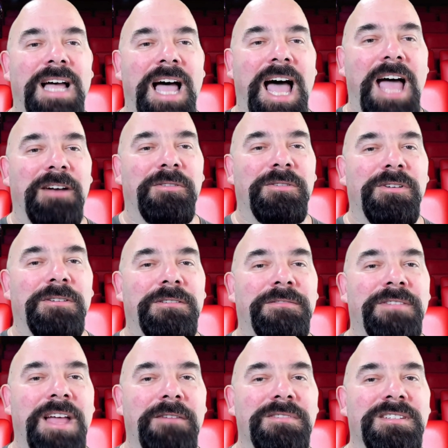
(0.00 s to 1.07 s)
I don't know
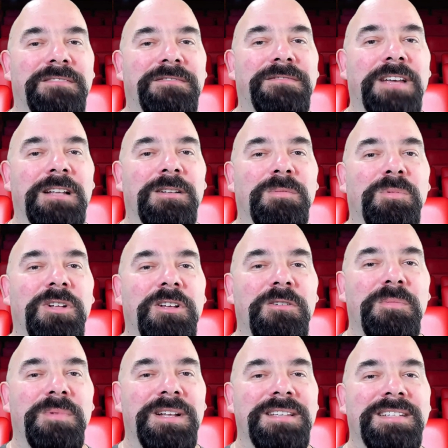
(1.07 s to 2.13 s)
if that was a fatal
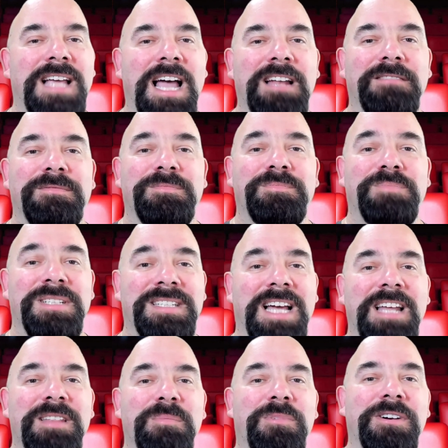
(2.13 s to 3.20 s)
blow, but it's kind of
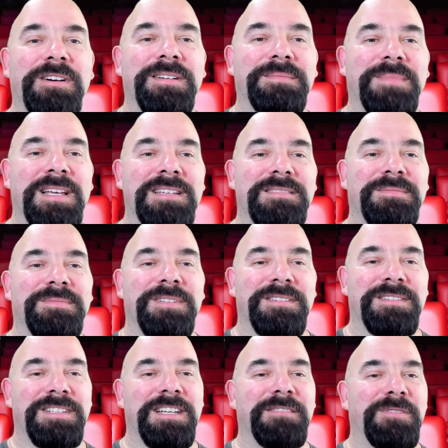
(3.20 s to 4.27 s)
beside the point, as
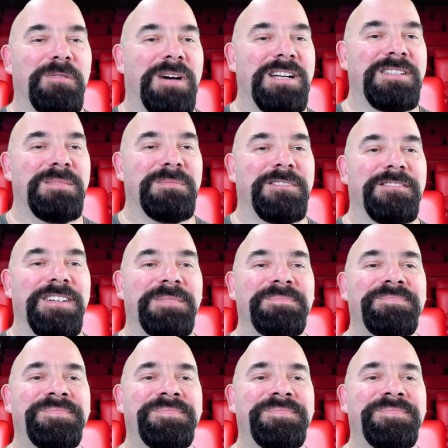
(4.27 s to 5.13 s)
you'll see if you watch the movie.